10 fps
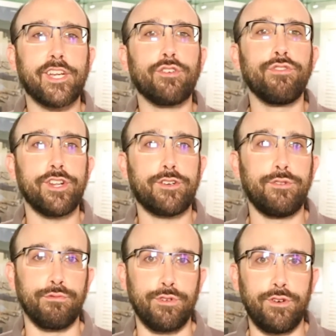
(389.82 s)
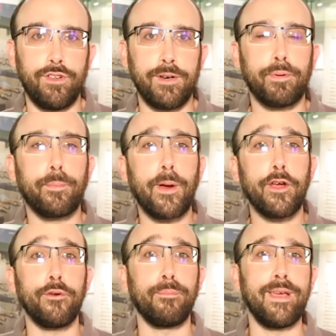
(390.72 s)
a critical role in
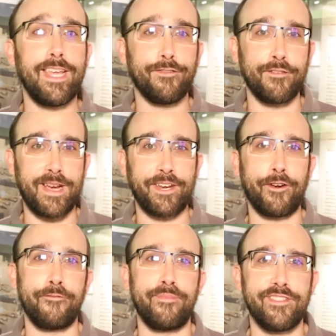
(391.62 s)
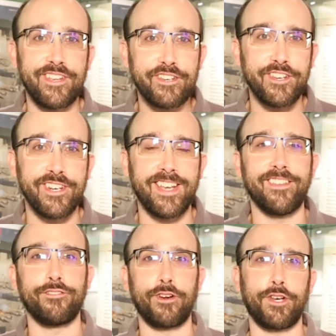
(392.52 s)
preparing me for my current position
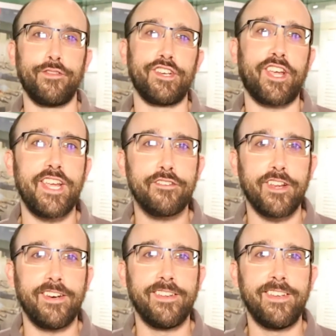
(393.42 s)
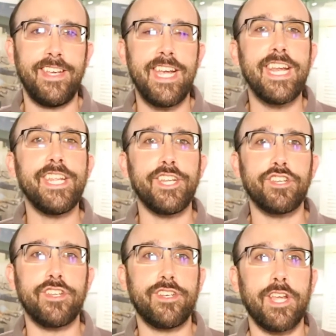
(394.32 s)
as Director of Education. In
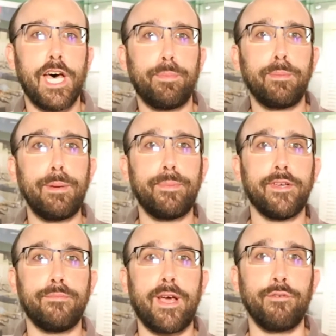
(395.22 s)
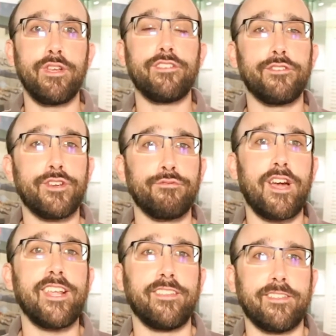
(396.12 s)
addition to helping me build my research and
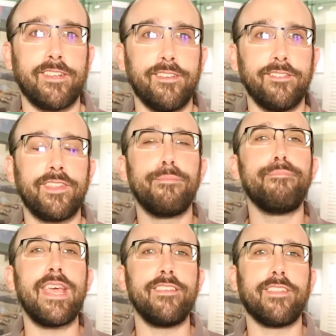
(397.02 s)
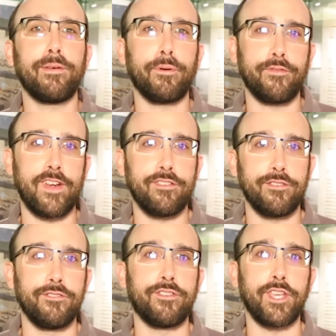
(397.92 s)
writing skills, the amazing
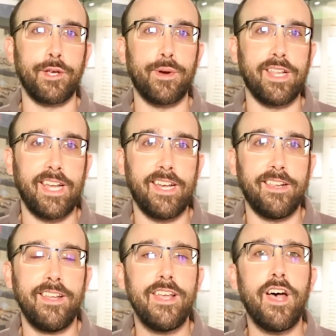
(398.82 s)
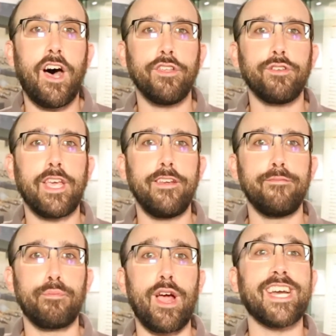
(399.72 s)
professors at ULL also
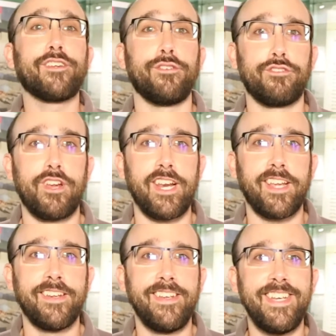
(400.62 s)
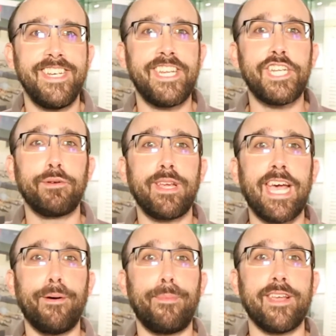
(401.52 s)
gave practical training, teaching me
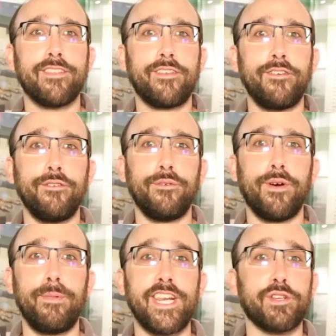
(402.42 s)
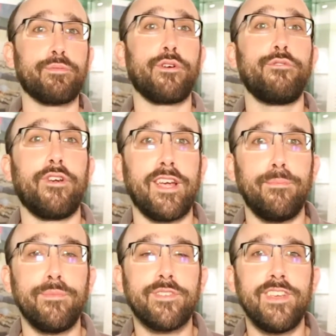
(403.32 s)
how best to manage
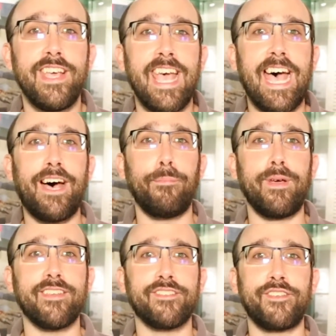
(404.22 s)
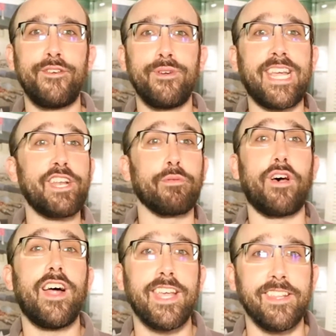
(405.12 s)
programs, how best to engage with
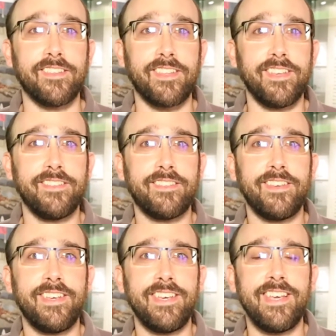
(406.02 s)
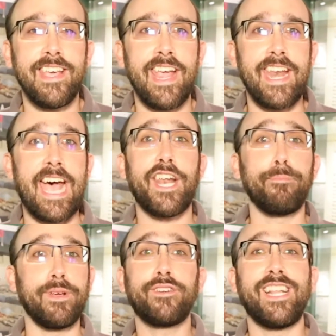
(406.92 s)
audiences, and how to
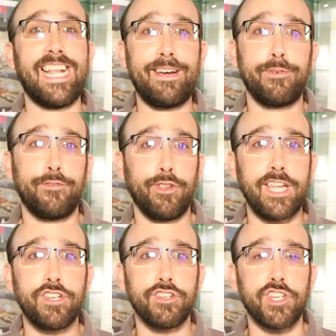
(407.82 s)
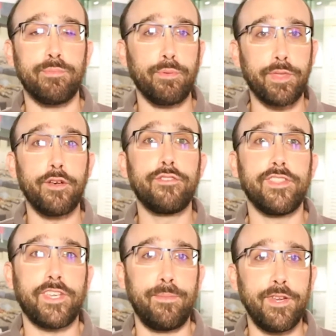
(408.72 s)
build collaborative relationships with those
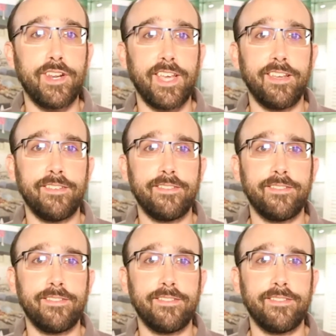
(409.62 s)
in the community.